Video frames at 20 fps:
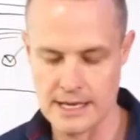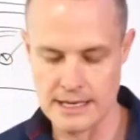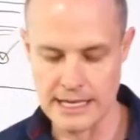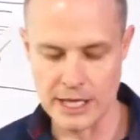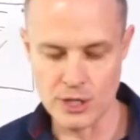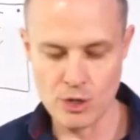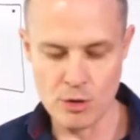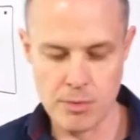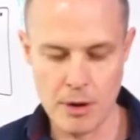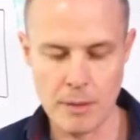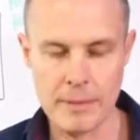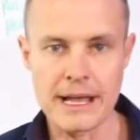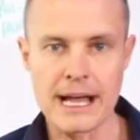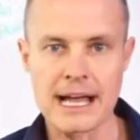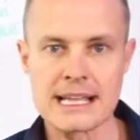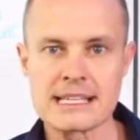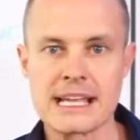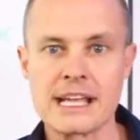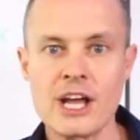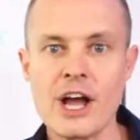Now you're probably
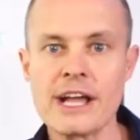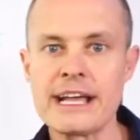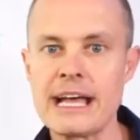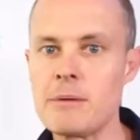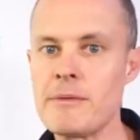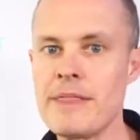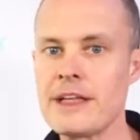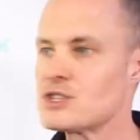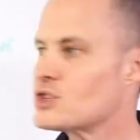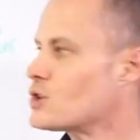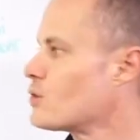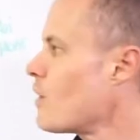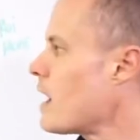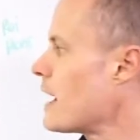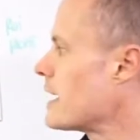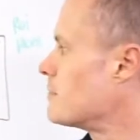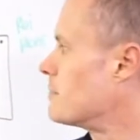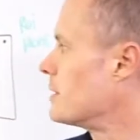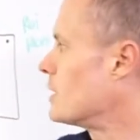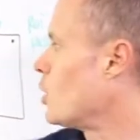asking, okay, well that's
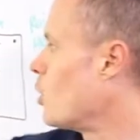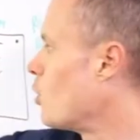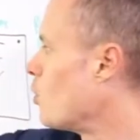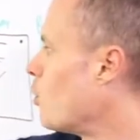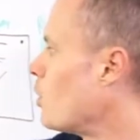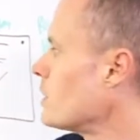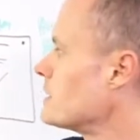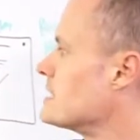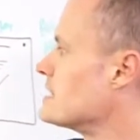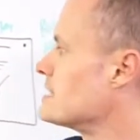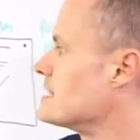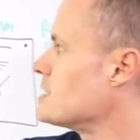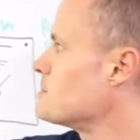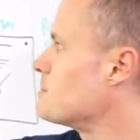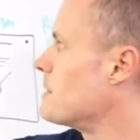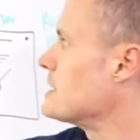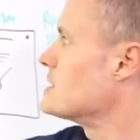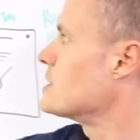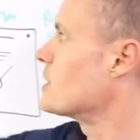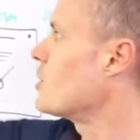great, but what does this
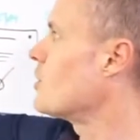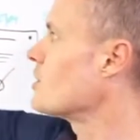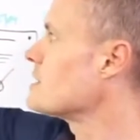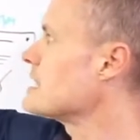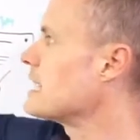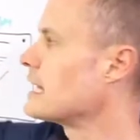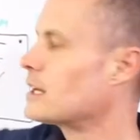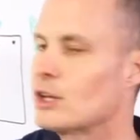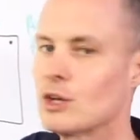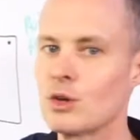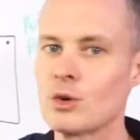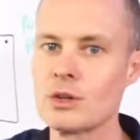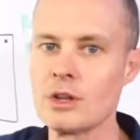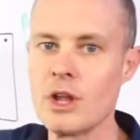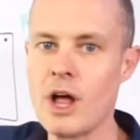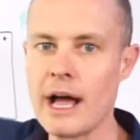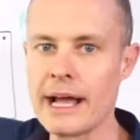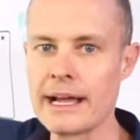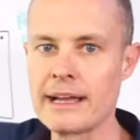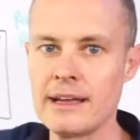piece of content look
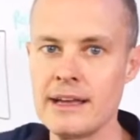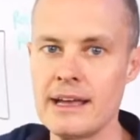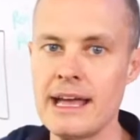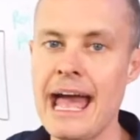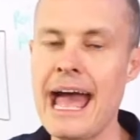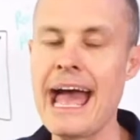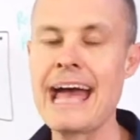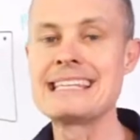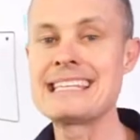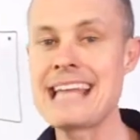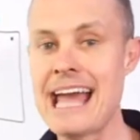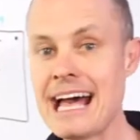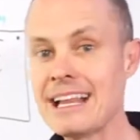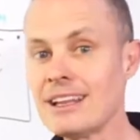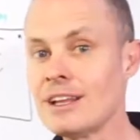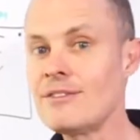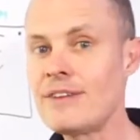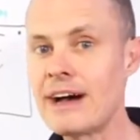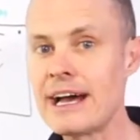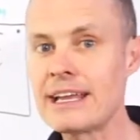like? As
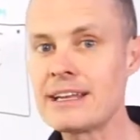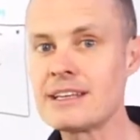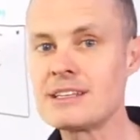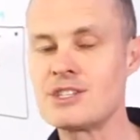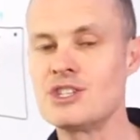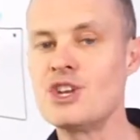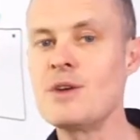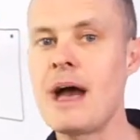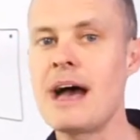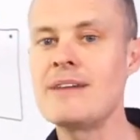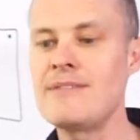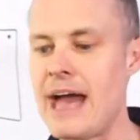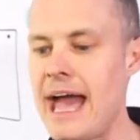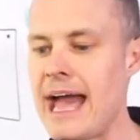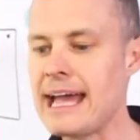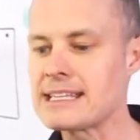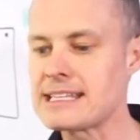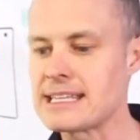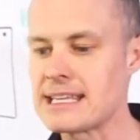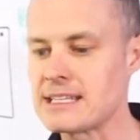elevators, you have
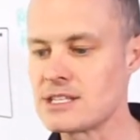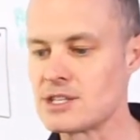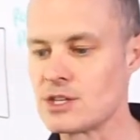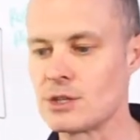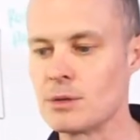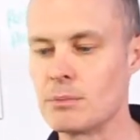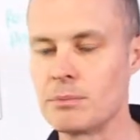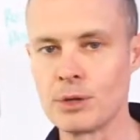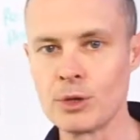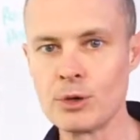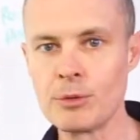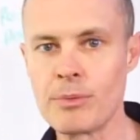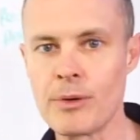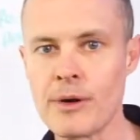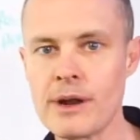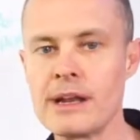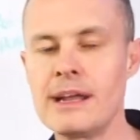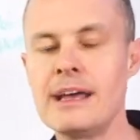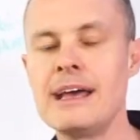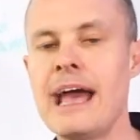access to the
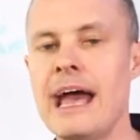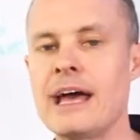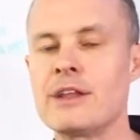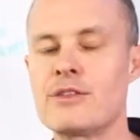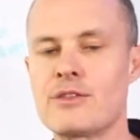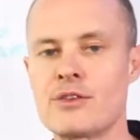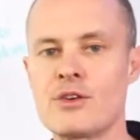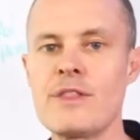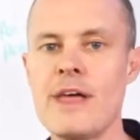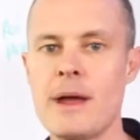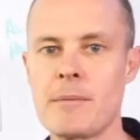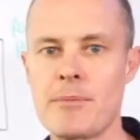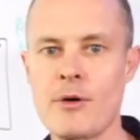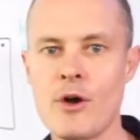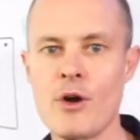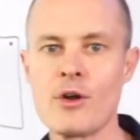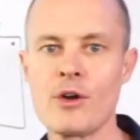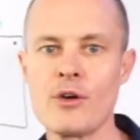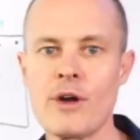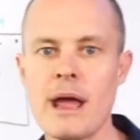blueprint, and through that
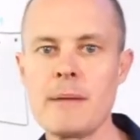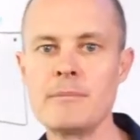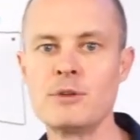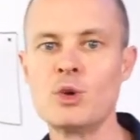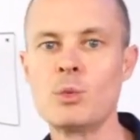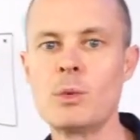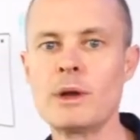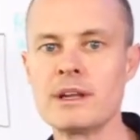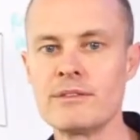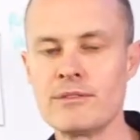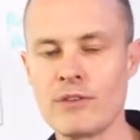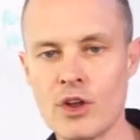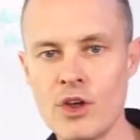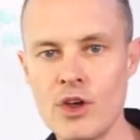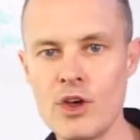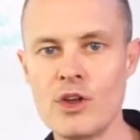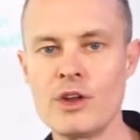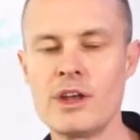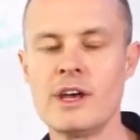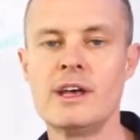program, you will have
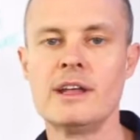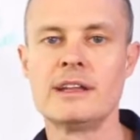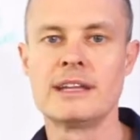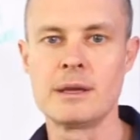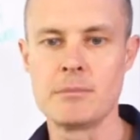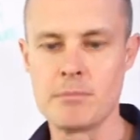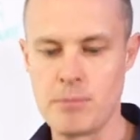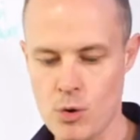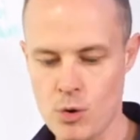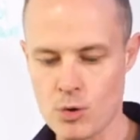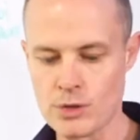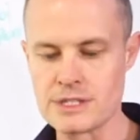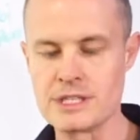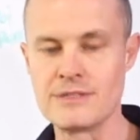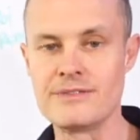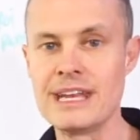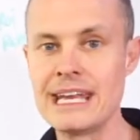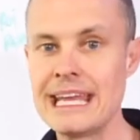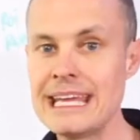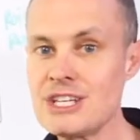learned the importance
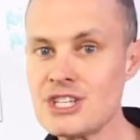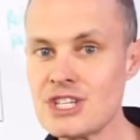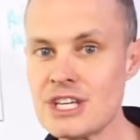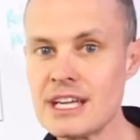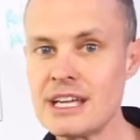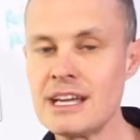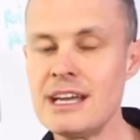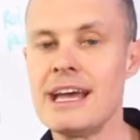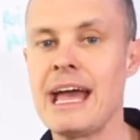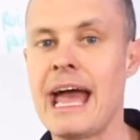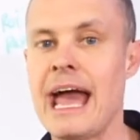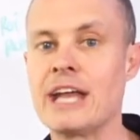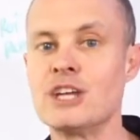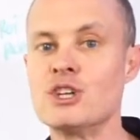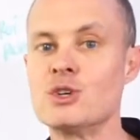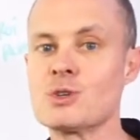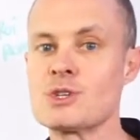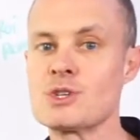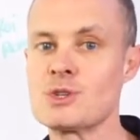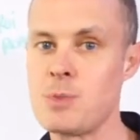of niching and
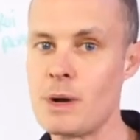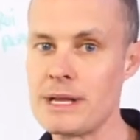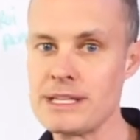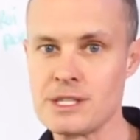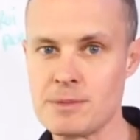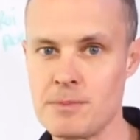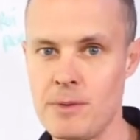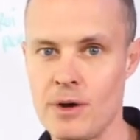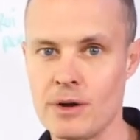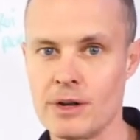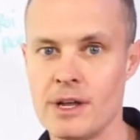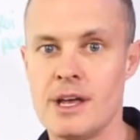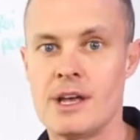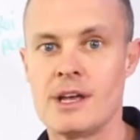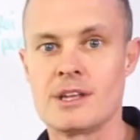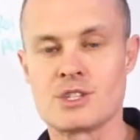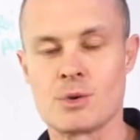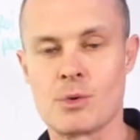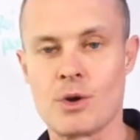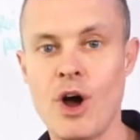your sweet spot.
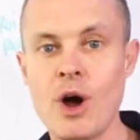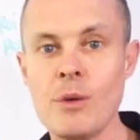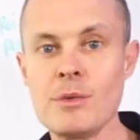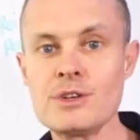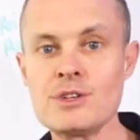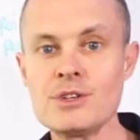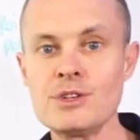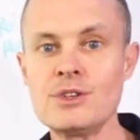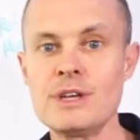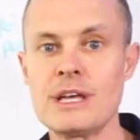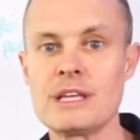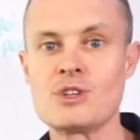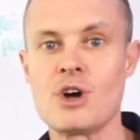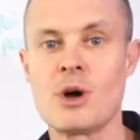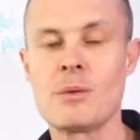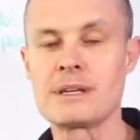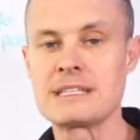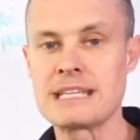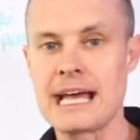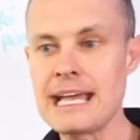So what I would do is I
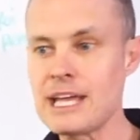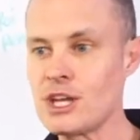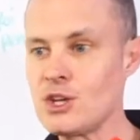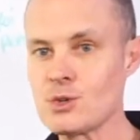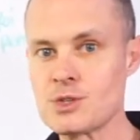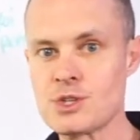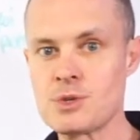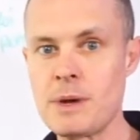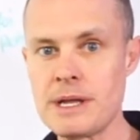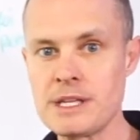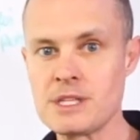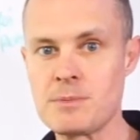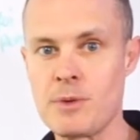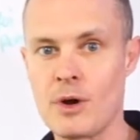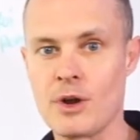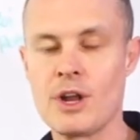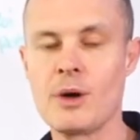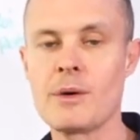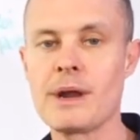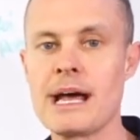would take your sweet
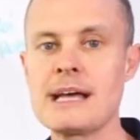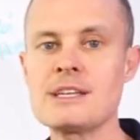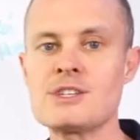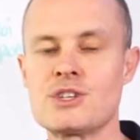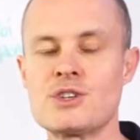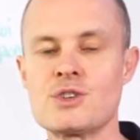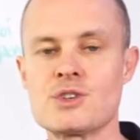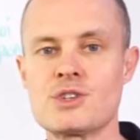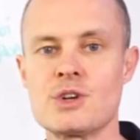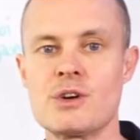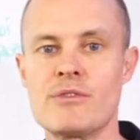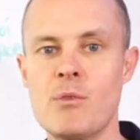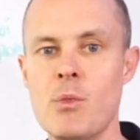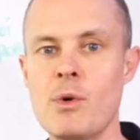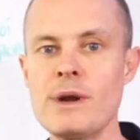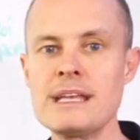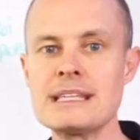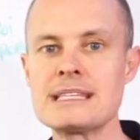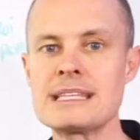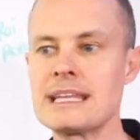spot and I would ask yourself,
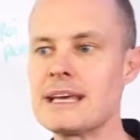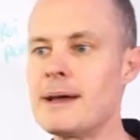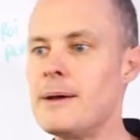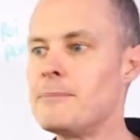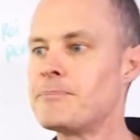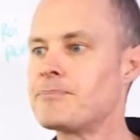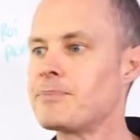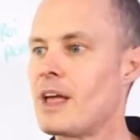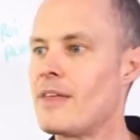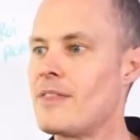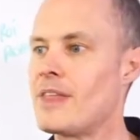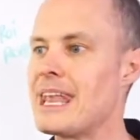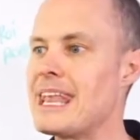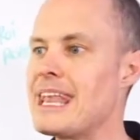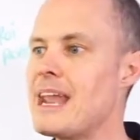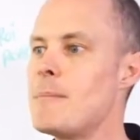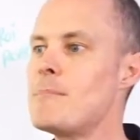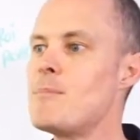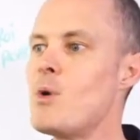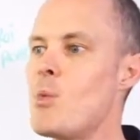what is the
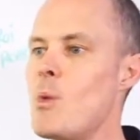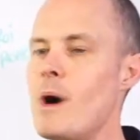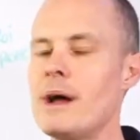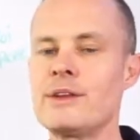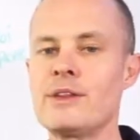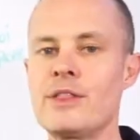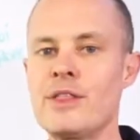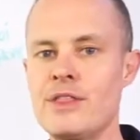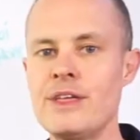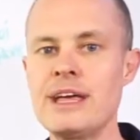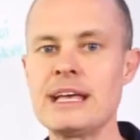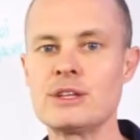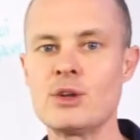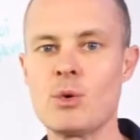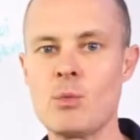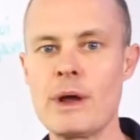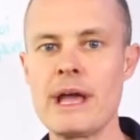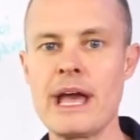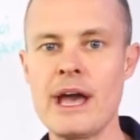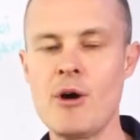number one thing that
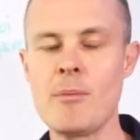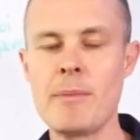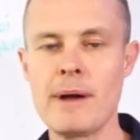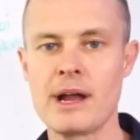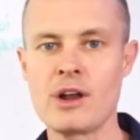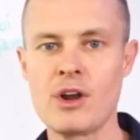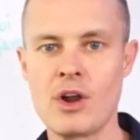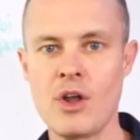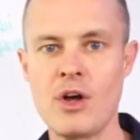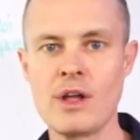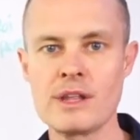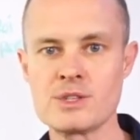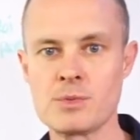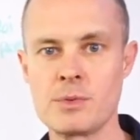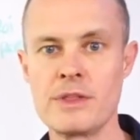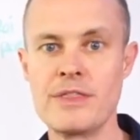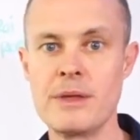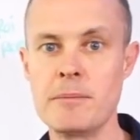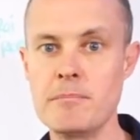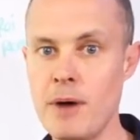we help our
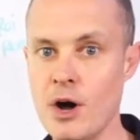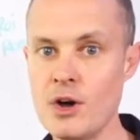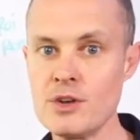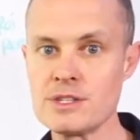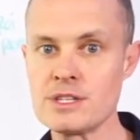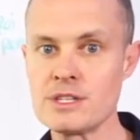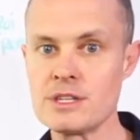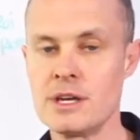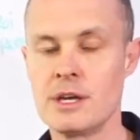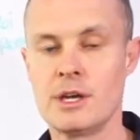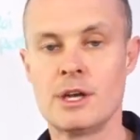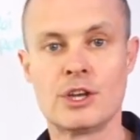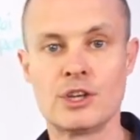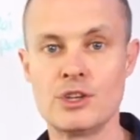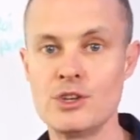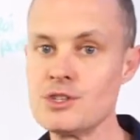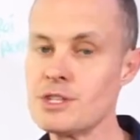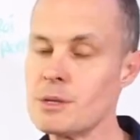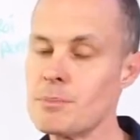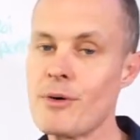clients with the most?
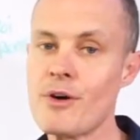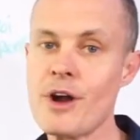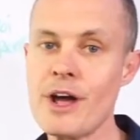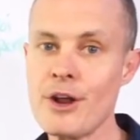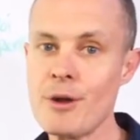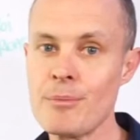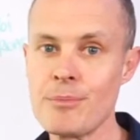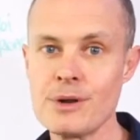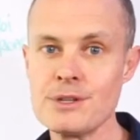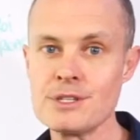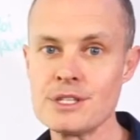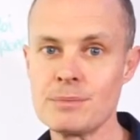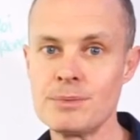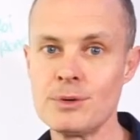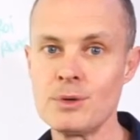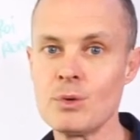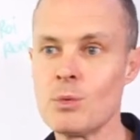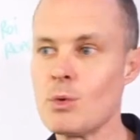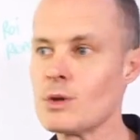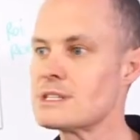Use the Pareto
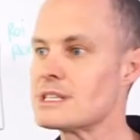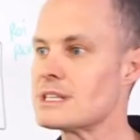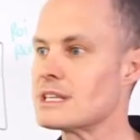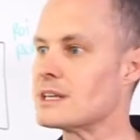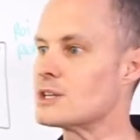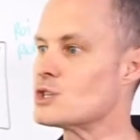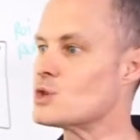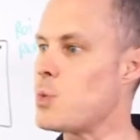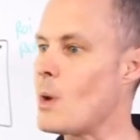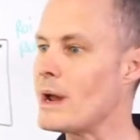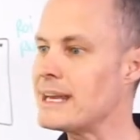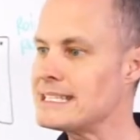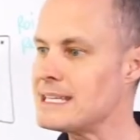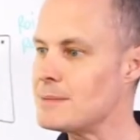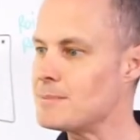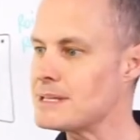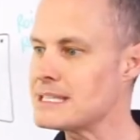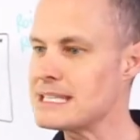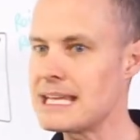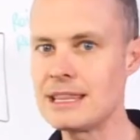principle. What's the
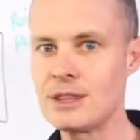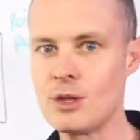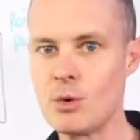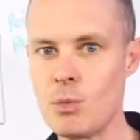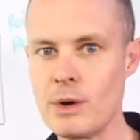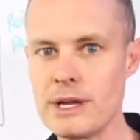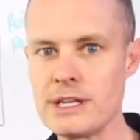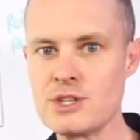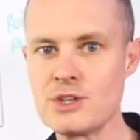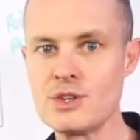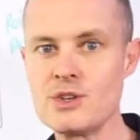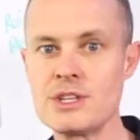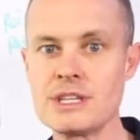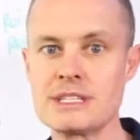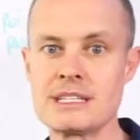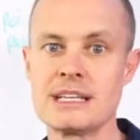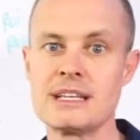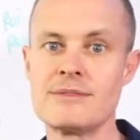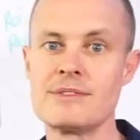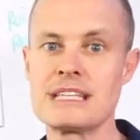20% that we do
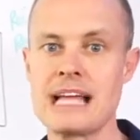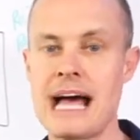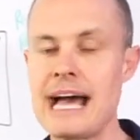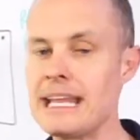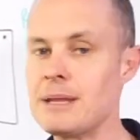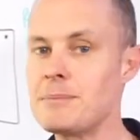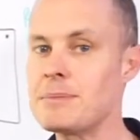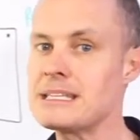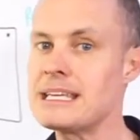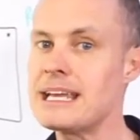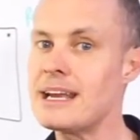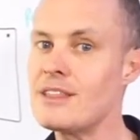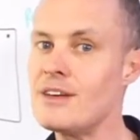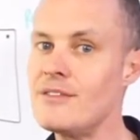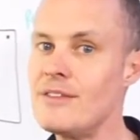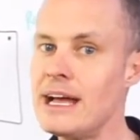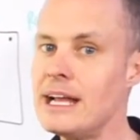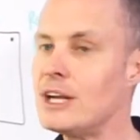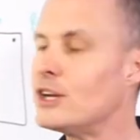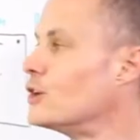that delivers 80% of the
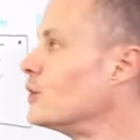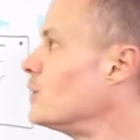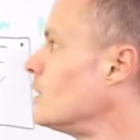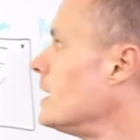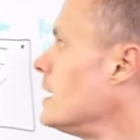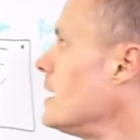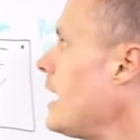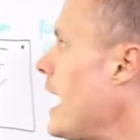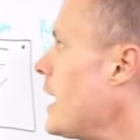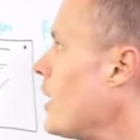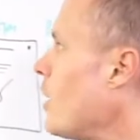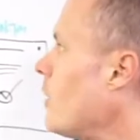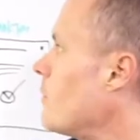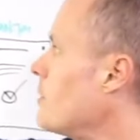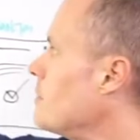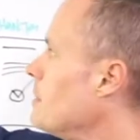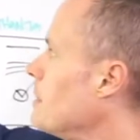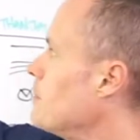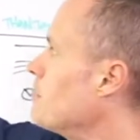value? And I would be